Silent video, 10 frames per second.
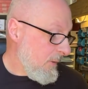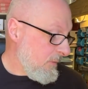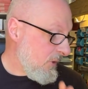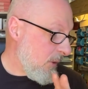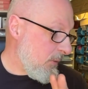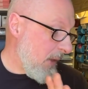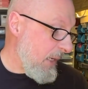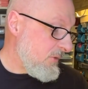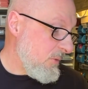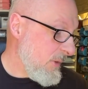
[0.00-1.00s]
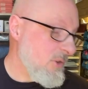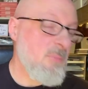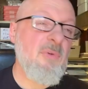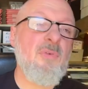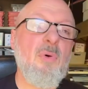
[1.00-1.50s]
So as I mentioned
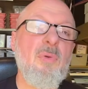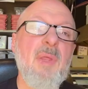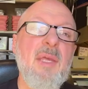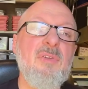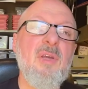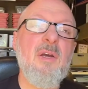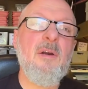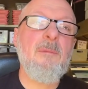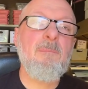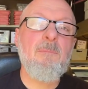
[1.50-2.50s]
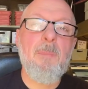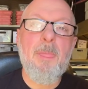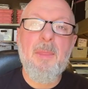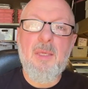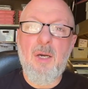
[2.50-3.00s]
before, there's
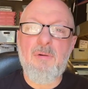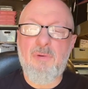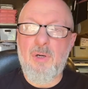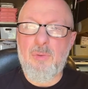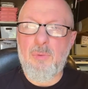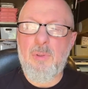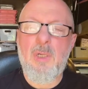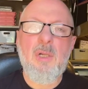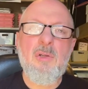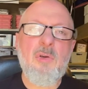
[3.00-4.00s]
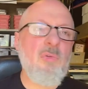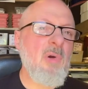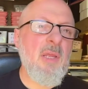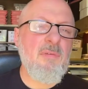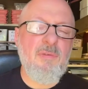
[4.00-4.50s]
cut vinyl,
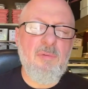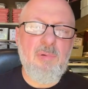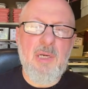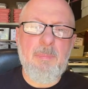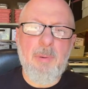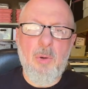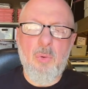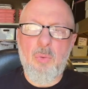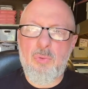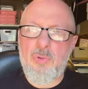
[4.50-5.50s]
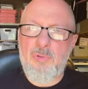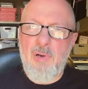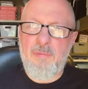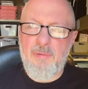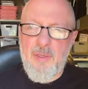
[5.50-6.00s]
great for really bold
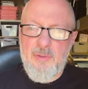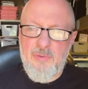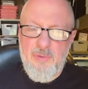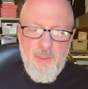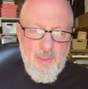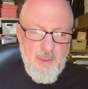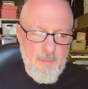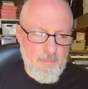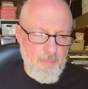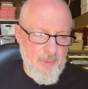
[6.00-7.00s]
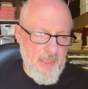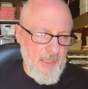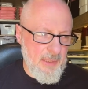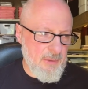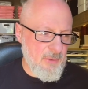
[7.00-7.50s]
graphics
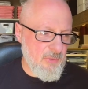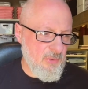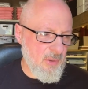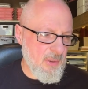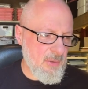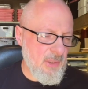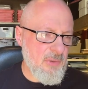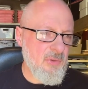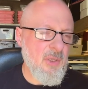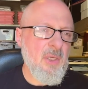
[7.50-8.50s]
and things.